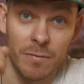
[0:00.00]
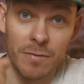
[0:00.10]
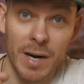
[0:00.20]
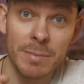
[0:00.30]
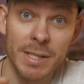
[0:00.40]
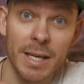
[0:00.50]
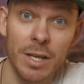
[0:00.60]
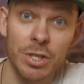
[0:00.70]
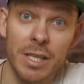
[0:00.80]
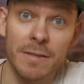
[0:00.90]
frame set
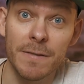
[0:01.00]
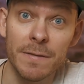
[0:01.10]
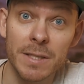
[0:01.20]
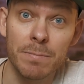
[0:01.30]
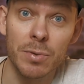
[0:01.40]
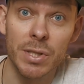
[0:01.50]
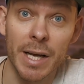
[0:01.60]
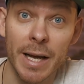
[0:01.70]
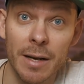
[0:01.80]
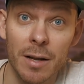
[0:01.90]
is just
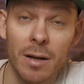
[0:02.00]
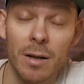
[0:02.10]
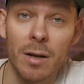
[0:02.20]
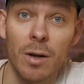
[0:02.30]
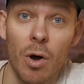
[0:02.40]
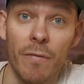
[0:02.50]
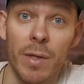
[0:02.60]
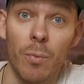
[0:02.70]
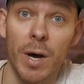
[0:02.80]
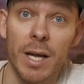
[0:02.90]
15% of
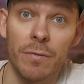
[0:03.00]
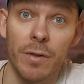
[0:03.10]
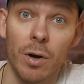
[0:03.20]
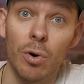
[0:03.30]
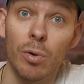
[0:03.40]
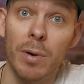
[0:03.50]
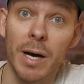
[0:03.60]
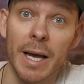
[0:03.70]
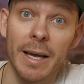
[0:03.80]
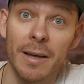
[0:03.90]
the weight of the whole
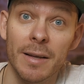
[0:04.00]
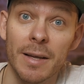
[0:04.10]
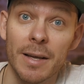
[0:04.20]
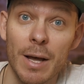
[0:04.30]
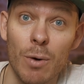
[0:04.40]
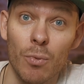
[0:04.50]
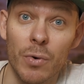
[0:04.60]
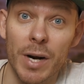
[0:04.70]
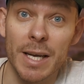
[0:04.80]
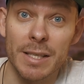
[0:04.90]
bike,
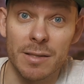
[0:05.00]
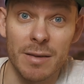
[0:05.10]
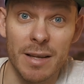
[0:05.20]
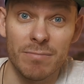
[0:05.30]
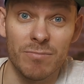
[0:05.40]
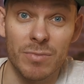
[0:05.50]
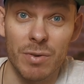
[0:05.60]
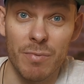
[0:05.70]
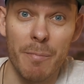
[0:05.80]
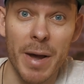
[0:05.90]
whereas
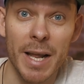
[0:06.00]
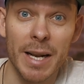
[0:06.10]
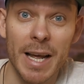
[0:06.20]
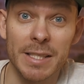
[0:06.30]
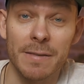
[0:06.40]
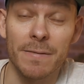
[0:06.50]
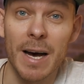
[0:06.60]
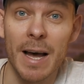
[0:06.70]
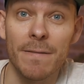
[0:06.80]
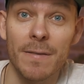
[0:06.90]
the remaining
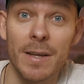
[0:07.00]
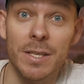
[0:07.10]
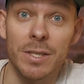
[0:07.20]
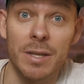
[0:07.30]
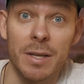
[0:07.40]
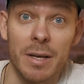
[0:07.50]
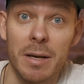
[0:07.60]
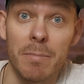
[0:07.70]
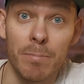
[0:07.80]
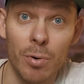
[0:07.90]
85 is the
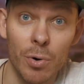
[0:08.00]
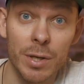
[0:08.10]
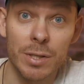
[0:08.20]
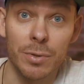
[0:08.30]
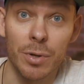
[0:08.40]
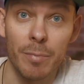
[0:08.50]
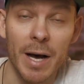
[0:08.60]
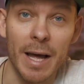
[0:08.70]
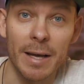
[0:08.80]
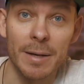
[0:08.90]
components on your
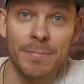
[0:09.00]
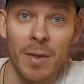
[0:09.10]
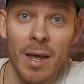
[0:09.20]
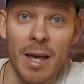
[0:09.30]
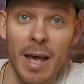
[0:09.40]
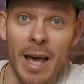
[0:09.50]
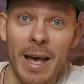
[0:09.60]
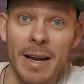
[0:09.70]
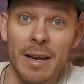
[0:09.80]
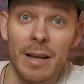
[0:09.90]
bike.
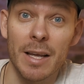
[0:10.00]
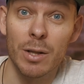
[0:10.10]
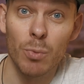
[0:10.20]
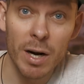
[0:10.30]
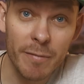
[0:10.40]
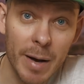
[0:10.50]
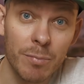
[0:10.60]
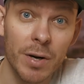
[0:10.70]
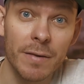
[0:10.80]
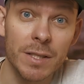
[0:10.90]
And in one of my
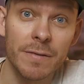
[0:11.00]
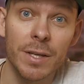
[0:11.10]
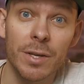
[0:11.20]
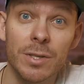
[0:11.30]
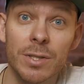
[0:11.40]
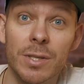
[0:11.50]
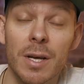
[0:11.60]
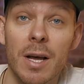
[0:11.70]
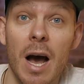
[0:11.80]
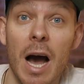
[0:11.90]
previous videos,
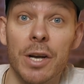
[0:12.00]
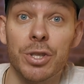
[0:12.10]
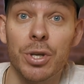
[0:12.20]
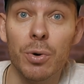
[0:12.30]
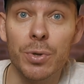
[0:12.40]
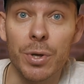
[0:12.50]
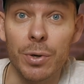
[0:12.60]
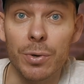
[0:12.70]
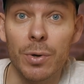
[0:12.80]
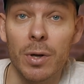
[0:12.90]
I showed
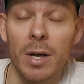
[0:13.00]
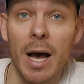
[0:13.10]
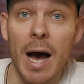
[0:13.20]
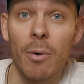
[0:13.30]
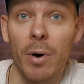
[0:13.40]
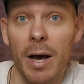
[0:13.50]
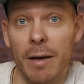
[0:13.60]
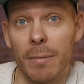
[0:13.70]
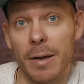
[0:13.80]
you how I